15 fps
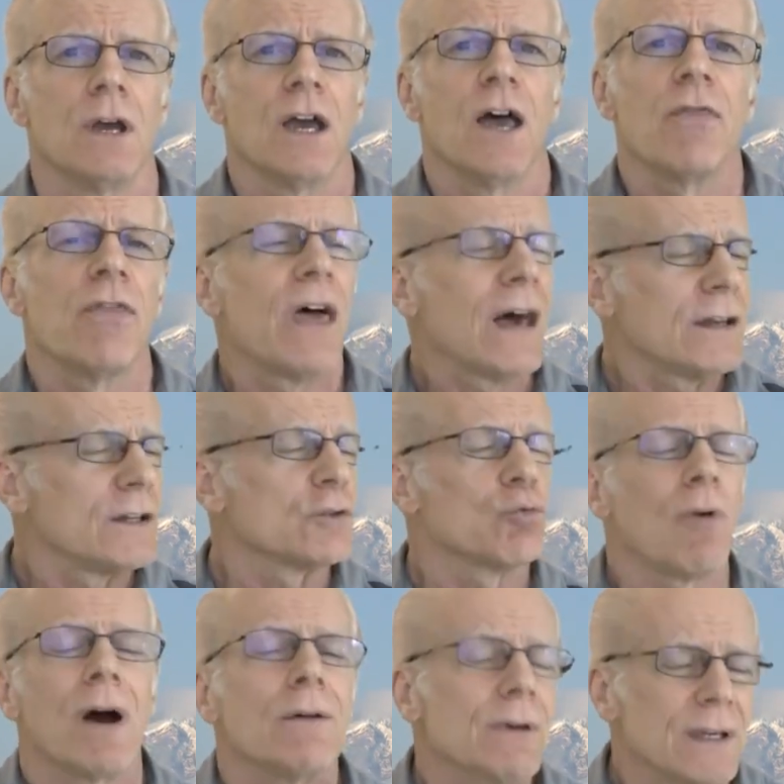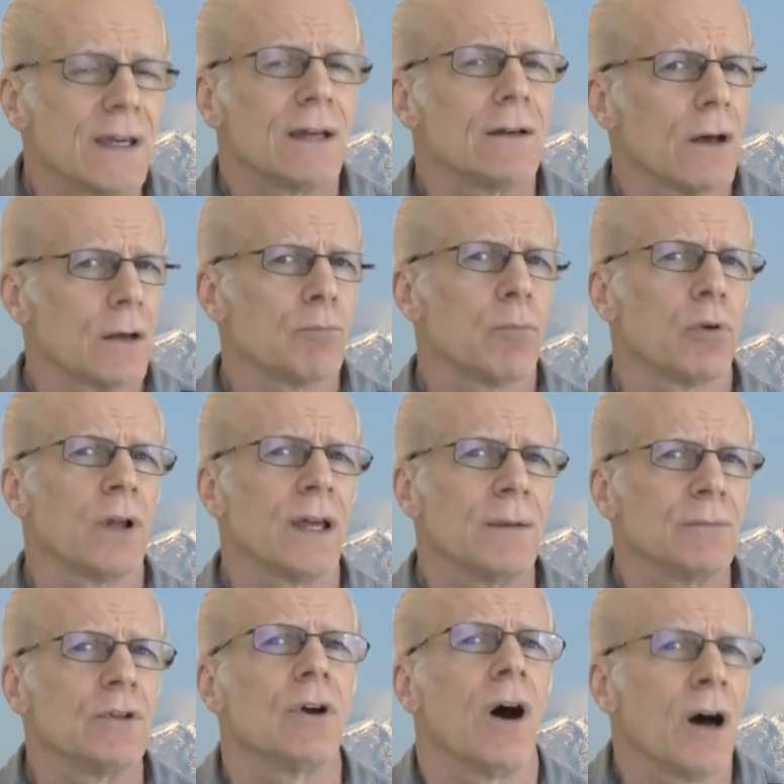And that is why we cannot
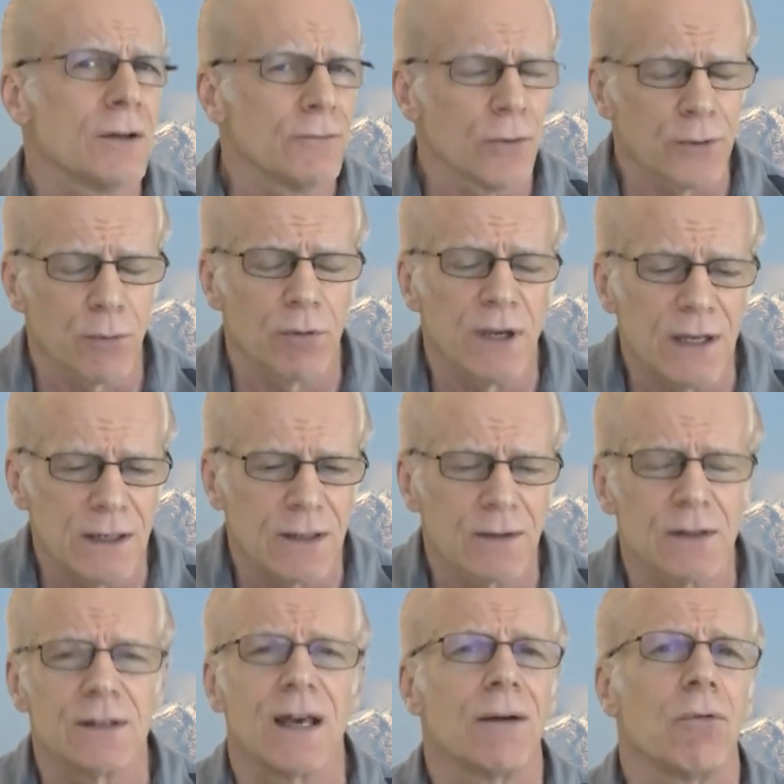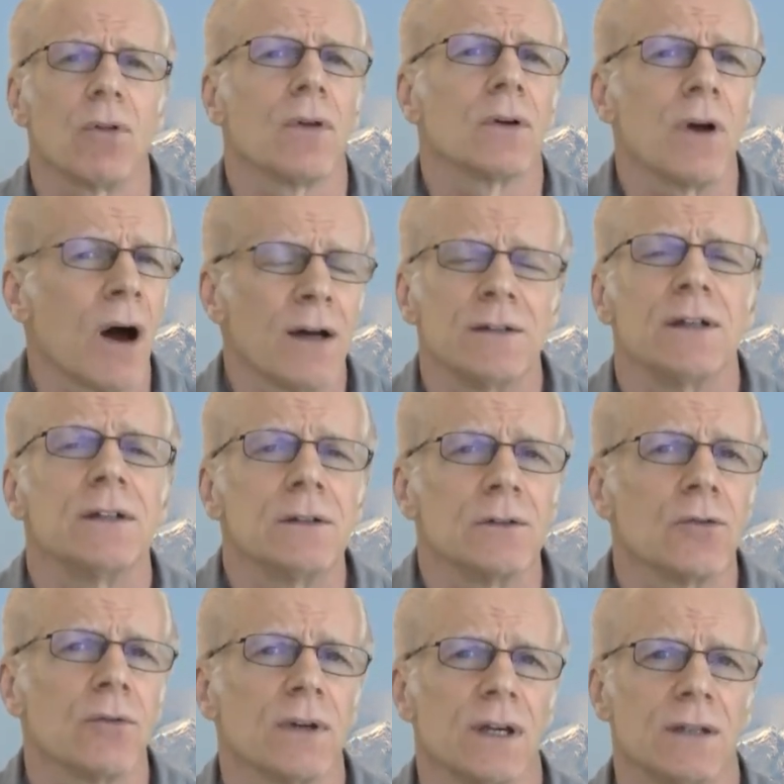blame God for creating the devil. God
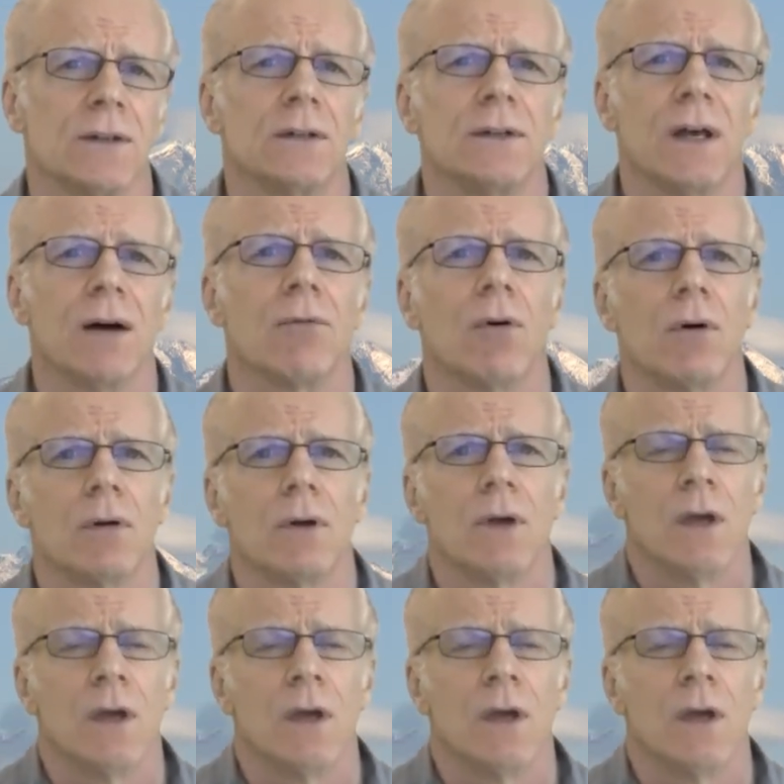didn't create the devil.